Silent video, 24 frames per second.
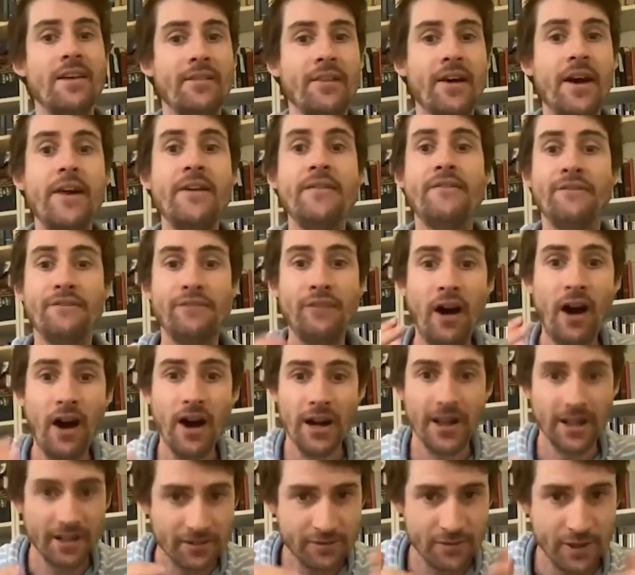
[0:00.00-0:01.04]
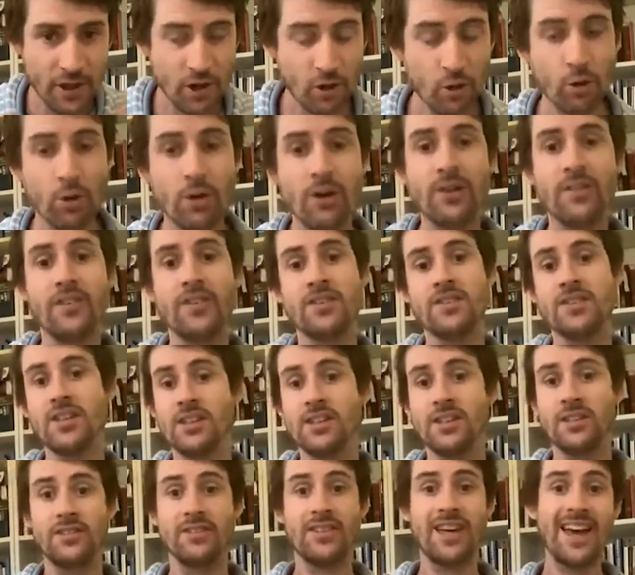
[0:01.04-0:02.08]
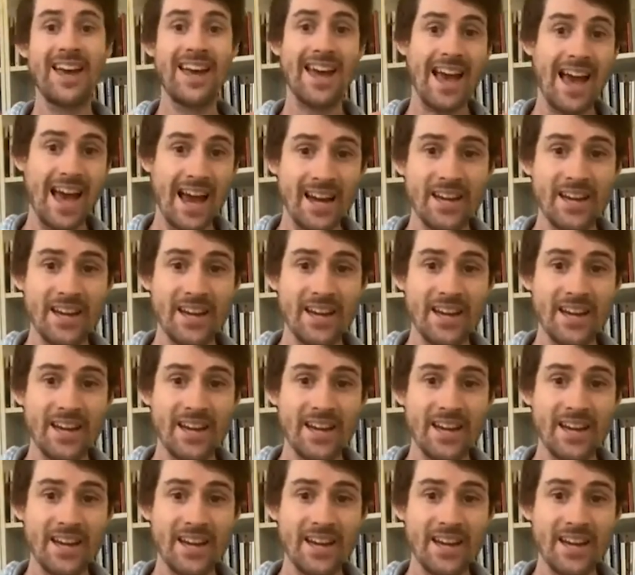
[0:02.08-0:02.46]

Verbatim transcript: they find that all of a sudden they